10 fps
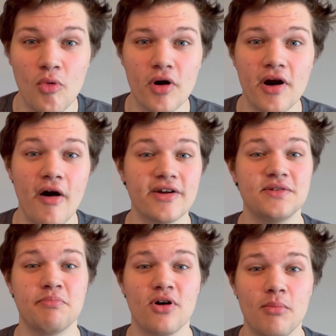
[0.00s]
more
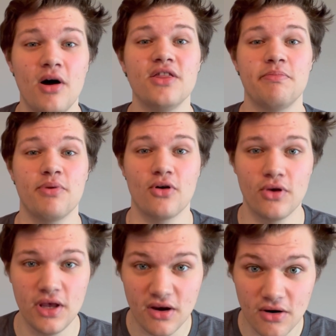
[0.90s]
cards per month, per
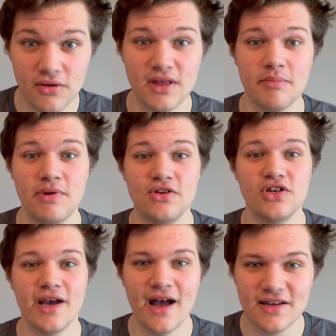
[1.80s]
year than
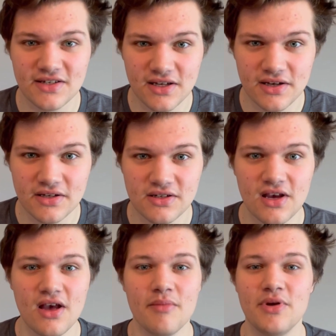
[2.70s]
BGS is.
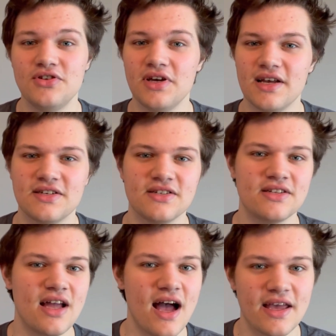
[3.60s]
BGS is
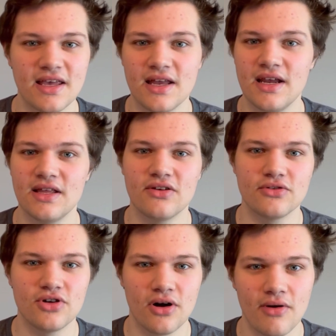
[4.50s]
not getting their
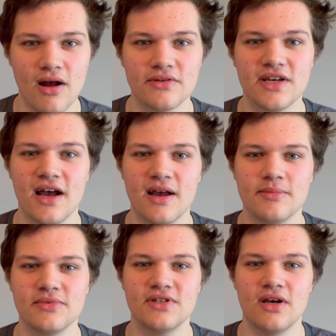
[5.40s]
turnaround
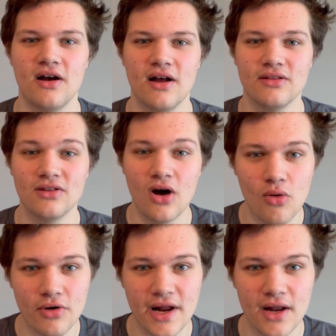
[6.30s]
times
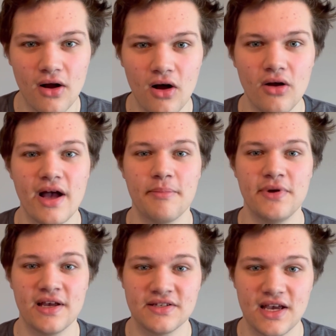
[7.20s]
lowered at all.
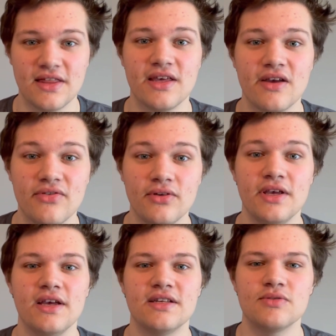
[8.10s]
PSA,
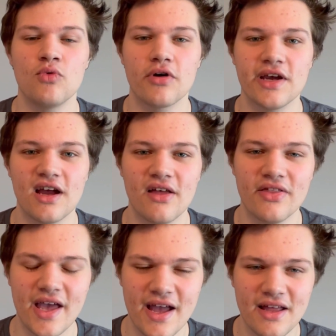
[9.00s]
thankfully, is working
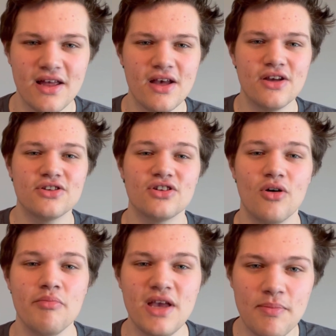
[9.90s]
on that.
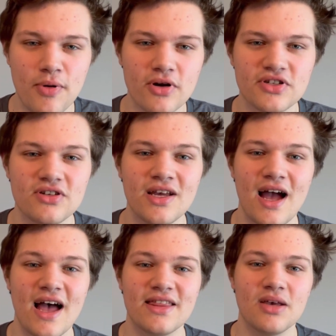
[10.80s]
So me personally,
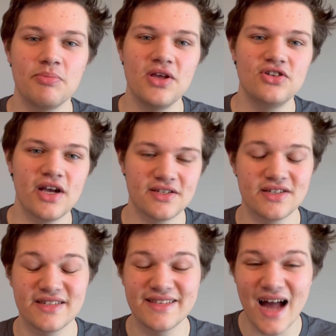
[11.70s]
I think BGS
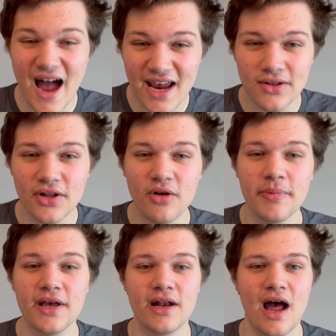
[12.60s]
is dying a little
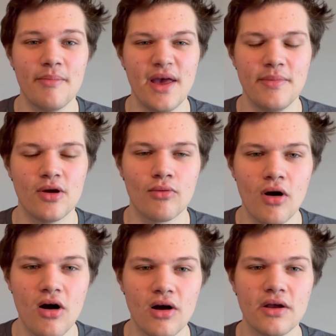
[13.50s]
bit. I may be
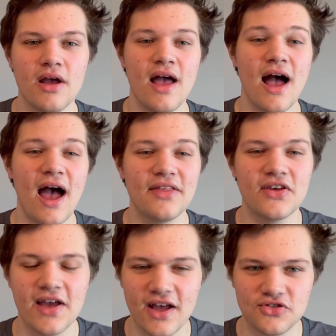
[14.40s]
wrong. I
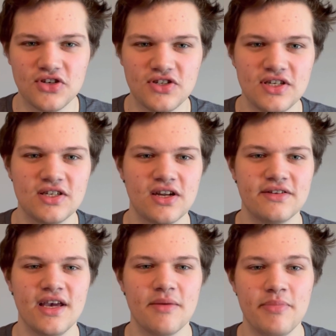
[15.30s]
think SGC is going
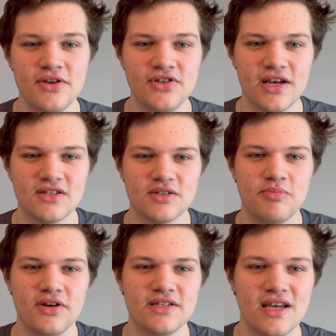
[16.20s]
to take BGS's
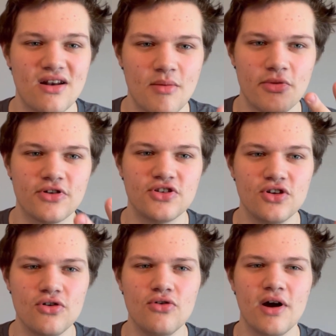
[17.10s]
place at number
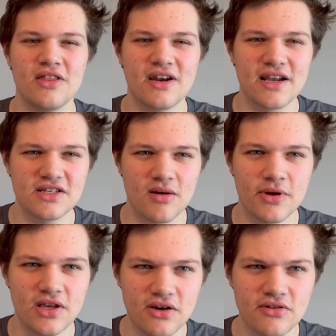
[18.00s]
2 in the next
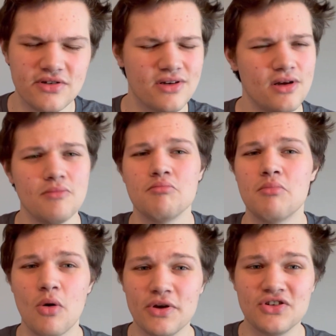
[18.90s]
coming years,
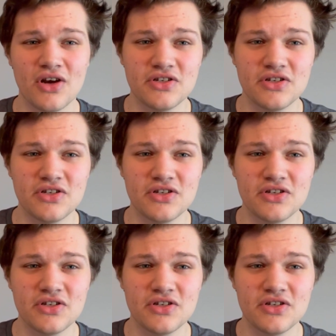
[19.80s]
but we shall